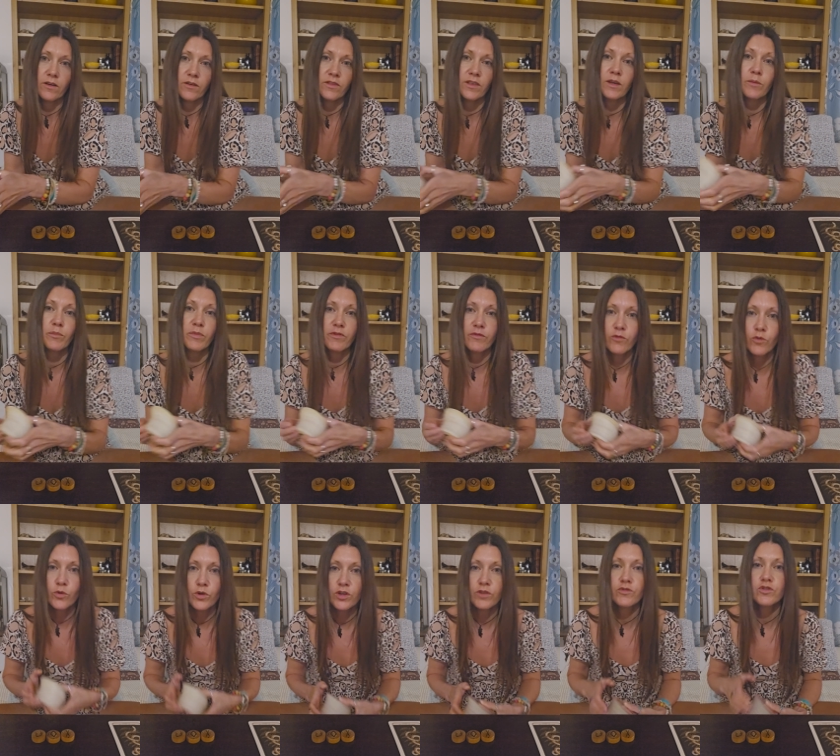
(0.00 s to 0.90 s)
I think
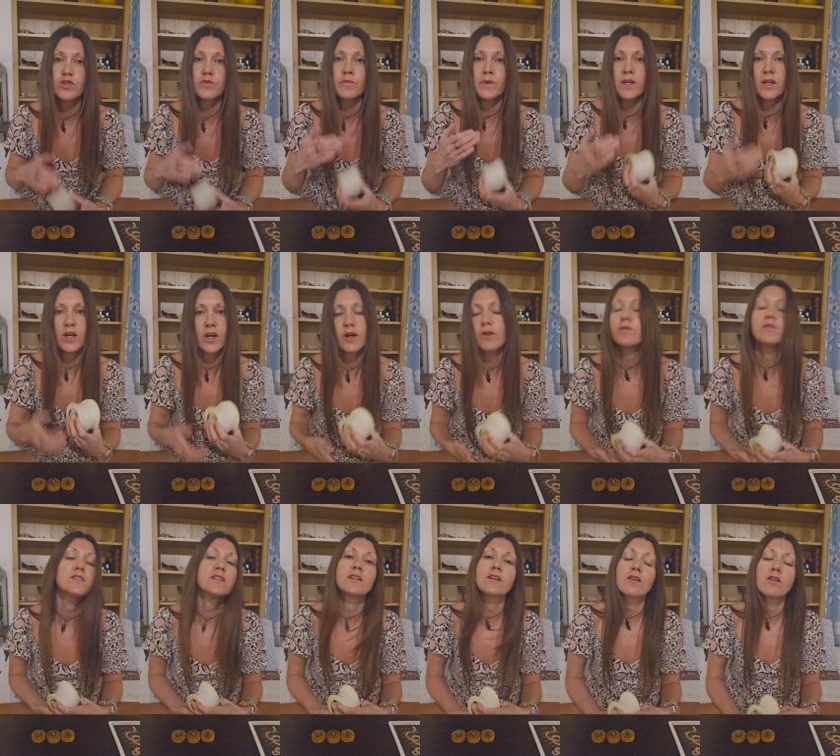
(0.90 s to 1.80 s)
before you've just been
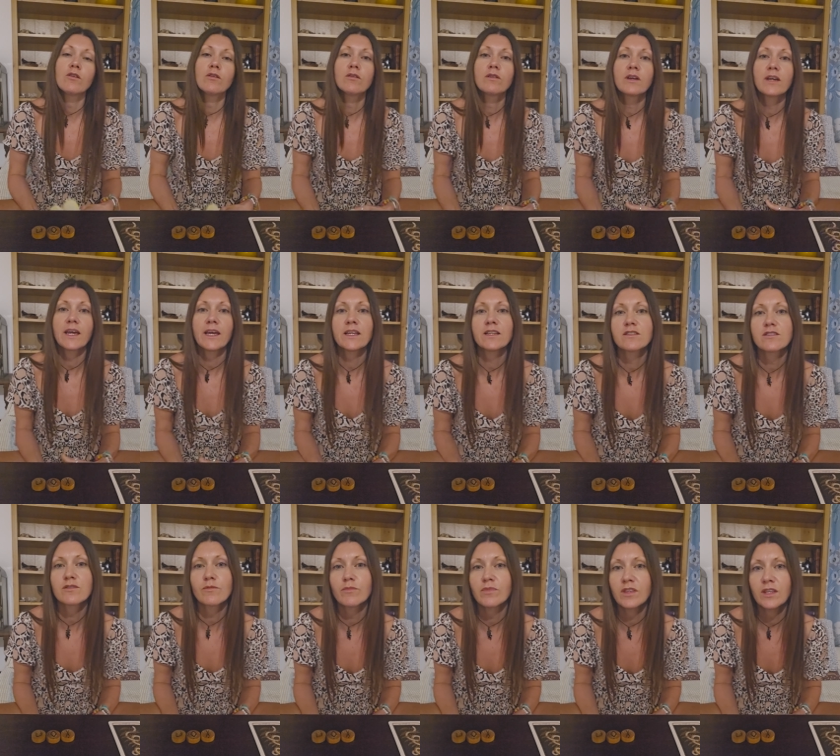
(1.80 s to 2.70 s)
coasting along in
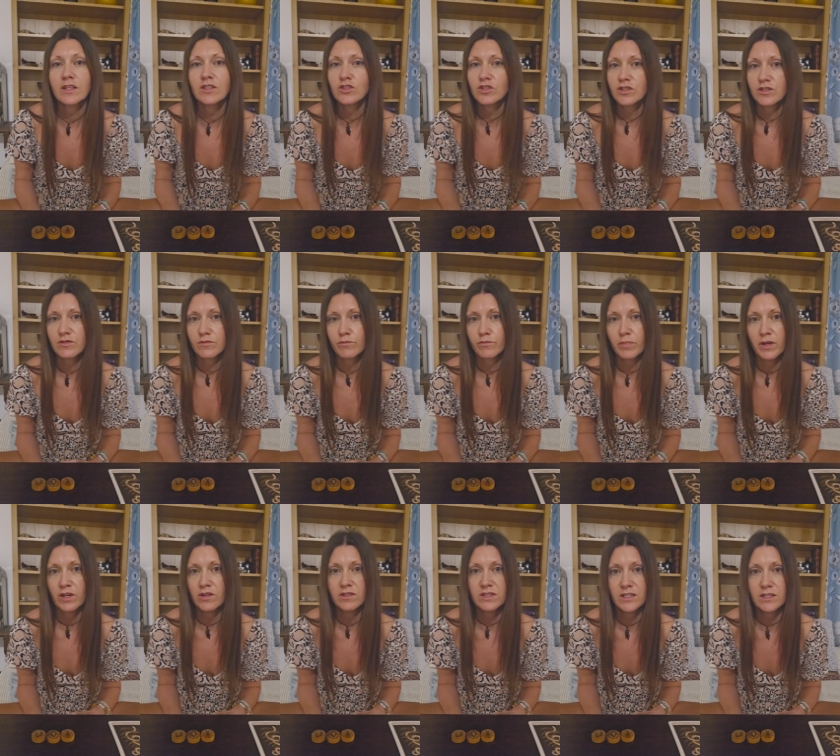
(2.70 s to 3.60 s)
something just
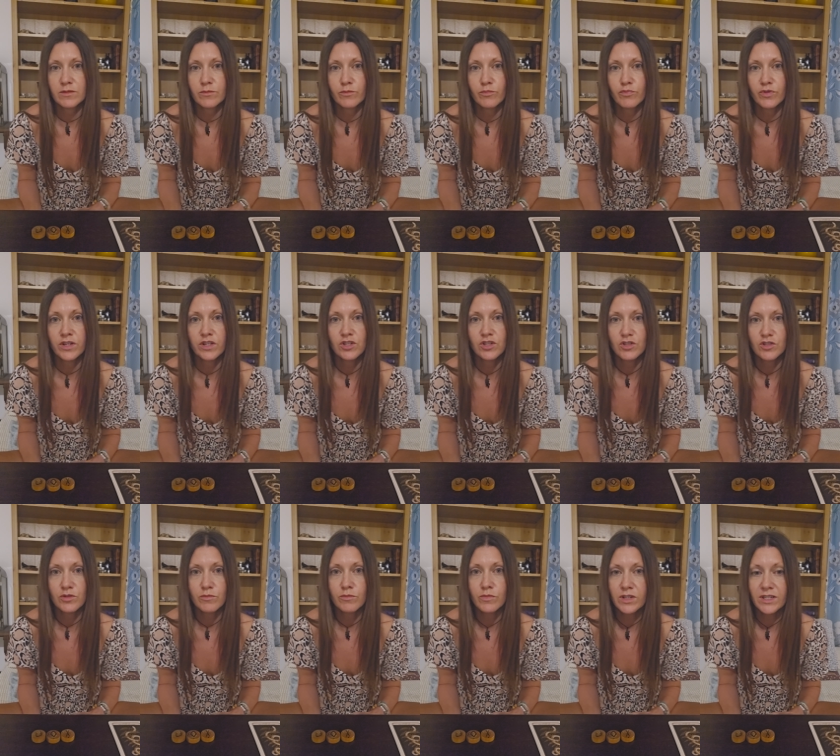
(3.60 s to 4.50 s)
because it brings you
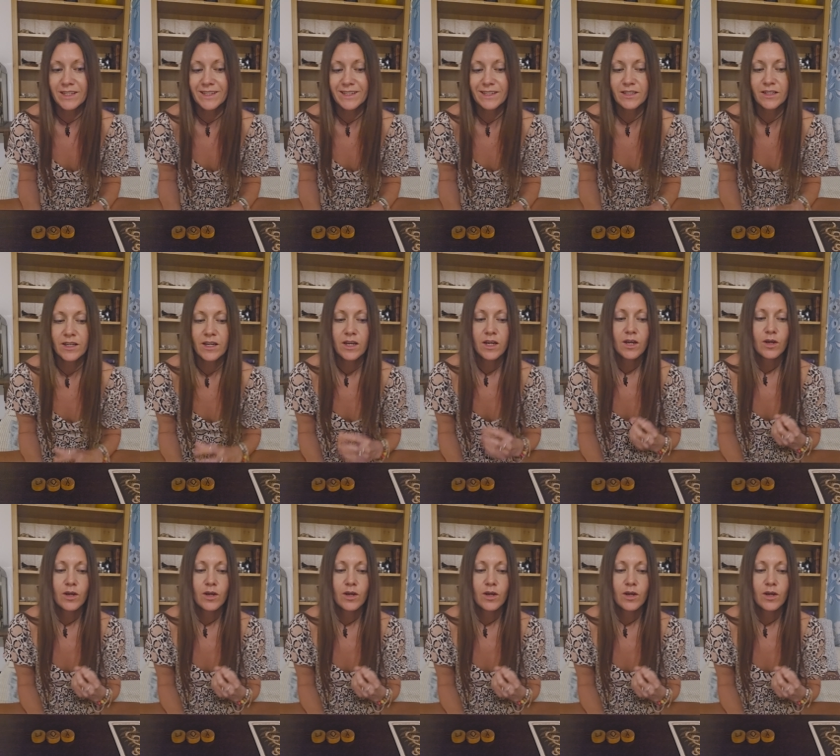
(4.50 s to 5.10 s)
some money in,